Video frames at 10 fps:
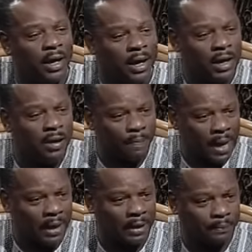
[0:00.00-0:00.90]

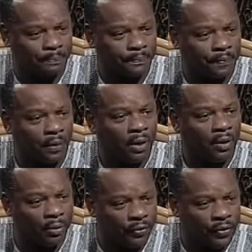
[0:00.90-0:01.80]
Anybody
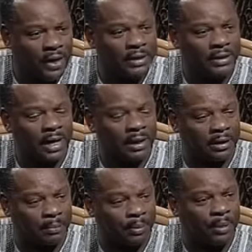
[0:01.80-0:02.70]
who thinks
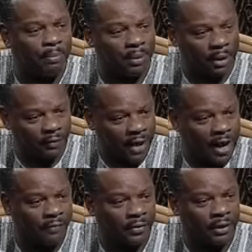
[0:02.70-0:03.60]
that the people of
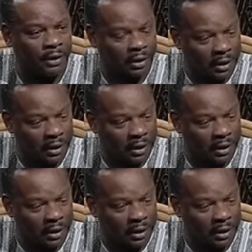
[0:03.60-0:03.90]
Africa,